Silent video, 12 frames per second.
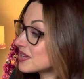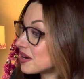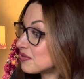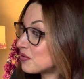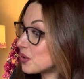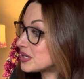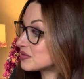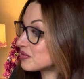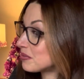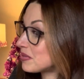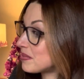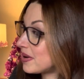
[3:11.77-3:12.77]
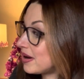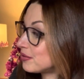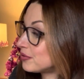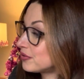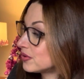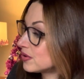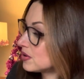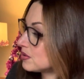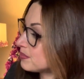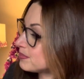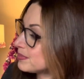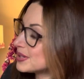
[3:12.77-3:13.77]
a voice from above,
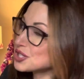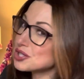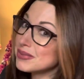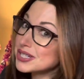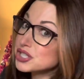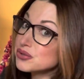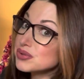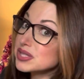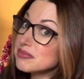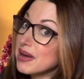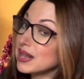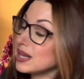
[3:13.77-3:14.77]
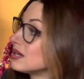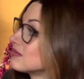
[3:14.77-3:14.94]
but you're much too smelly.